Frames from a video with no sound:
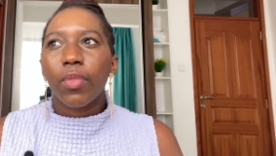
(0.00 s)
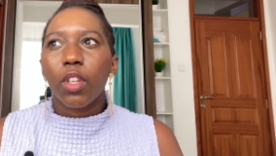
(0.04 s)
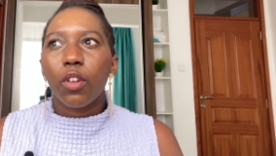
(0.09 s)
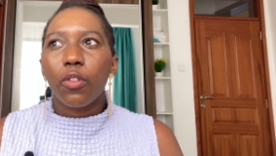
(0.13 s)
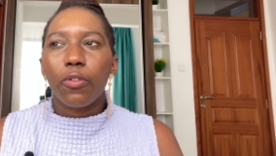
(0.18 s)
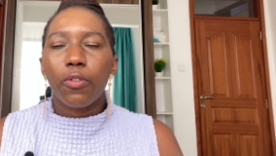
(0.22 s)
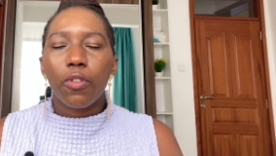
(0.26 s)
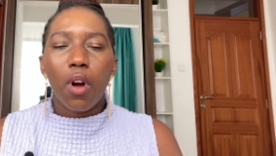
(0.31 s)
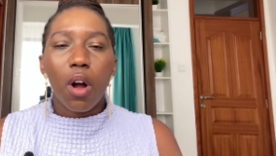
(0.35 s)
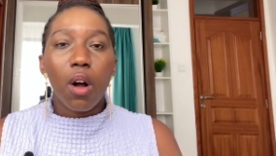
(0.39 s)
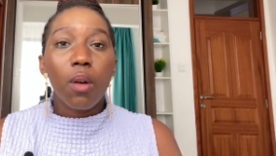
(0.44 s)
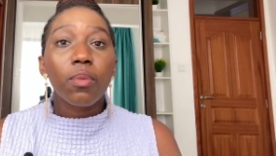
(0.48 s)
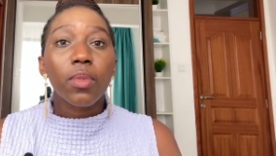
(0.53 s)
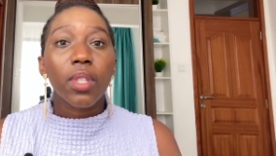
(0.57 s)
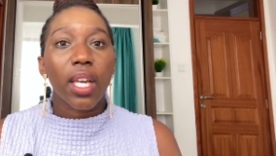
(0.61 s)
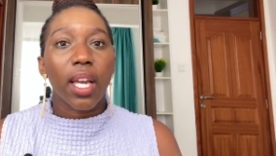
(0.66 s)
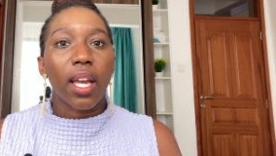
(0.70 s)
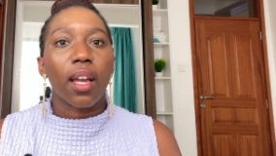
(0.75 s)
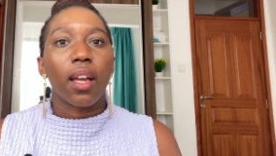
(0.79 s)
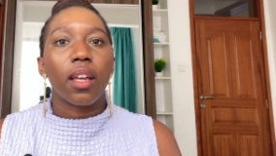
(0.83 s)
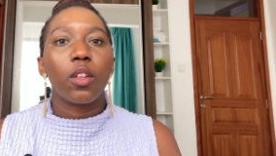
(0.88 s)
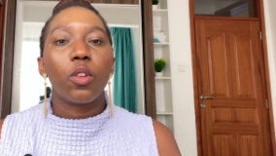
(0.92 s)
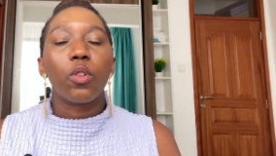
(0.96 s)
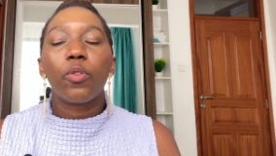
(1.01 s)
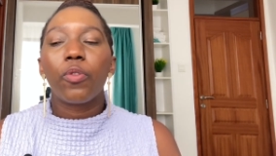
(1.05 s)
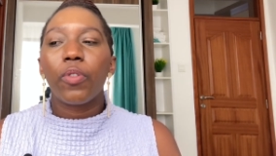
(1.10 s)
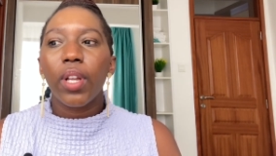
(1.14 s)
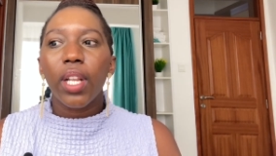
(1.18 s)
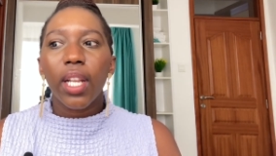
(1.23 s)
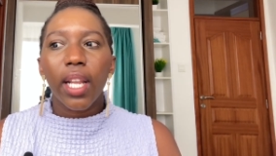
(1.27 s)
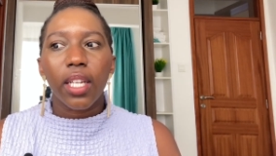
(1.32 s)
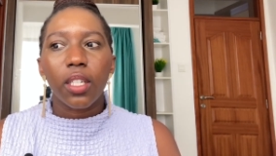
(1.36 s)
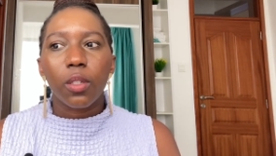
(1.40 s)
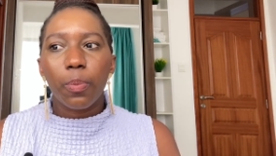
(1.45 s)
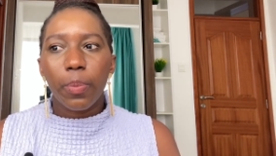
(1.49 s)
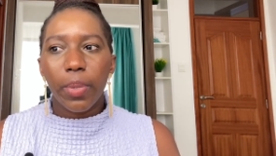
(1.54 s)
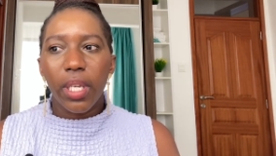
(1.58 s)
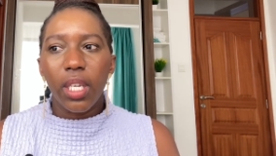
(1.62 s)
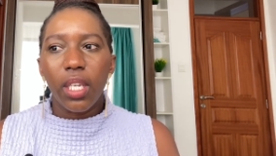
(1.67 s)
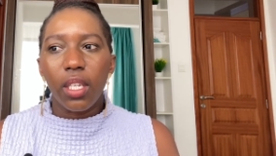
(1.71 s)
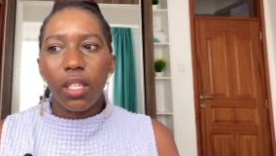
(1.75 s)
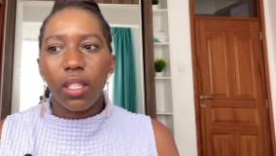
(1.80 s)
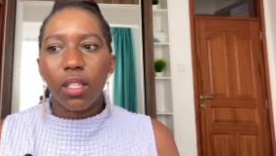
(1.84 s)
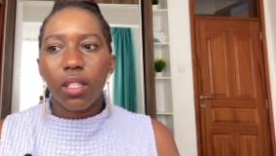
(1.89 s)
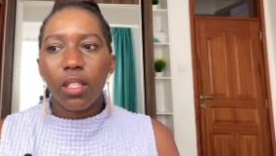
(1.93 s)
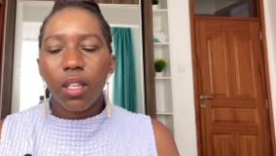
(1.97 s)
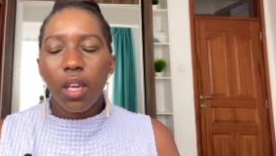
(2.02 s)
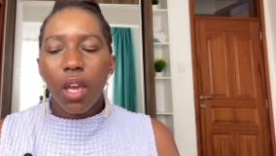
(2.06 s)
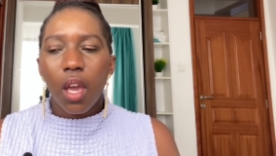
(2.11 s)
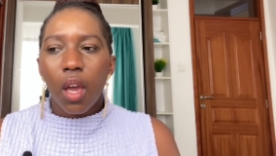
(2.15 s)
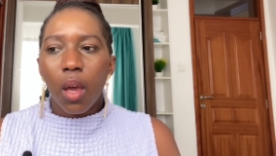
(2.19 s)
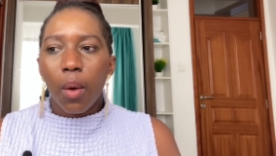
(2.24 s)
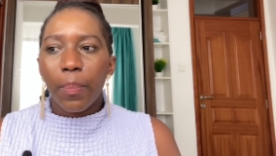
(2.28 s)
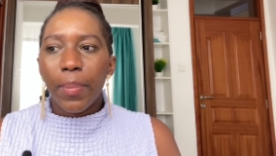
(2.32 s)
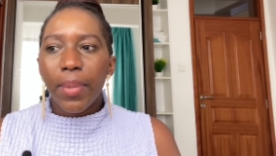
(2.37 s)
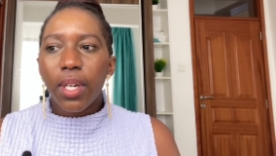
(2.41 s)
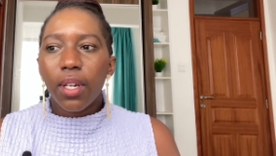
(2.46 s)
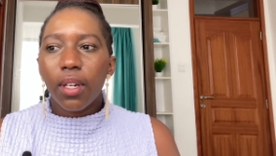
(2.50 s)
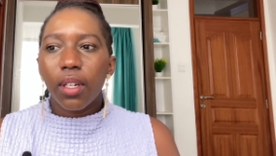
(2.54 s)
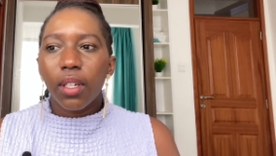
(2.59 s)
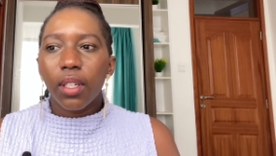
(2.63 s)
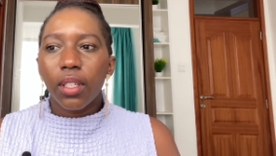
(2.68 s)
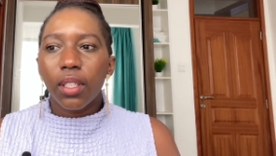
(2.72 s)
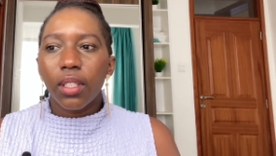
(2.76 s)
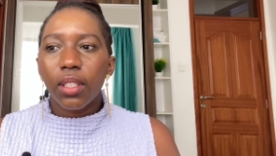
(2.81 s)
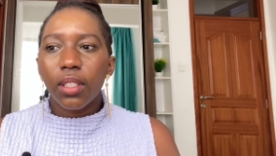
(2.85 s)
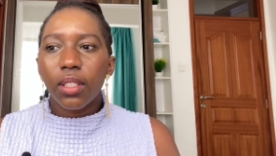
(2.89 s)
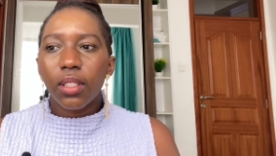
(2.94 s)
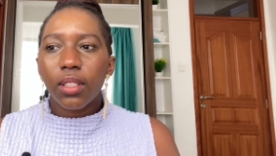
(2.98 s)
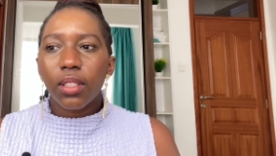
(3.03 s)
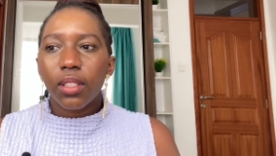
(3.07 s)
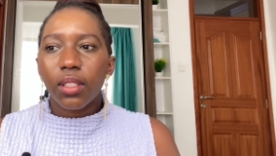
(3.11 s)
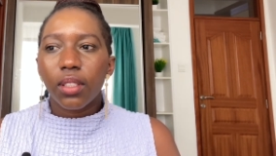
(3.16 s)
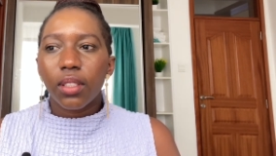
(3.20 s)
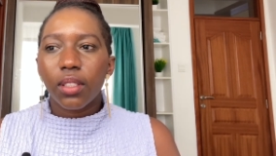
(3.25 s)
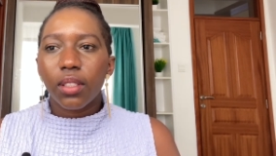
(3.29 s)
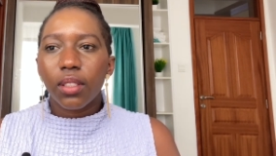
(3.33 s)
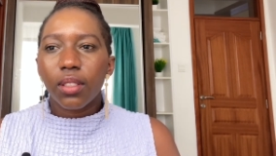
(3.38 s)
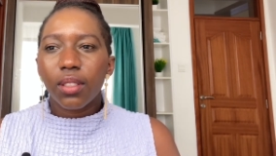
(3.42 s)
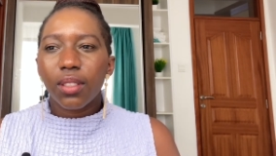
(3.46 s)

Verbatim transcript: from there, you feel at peace, because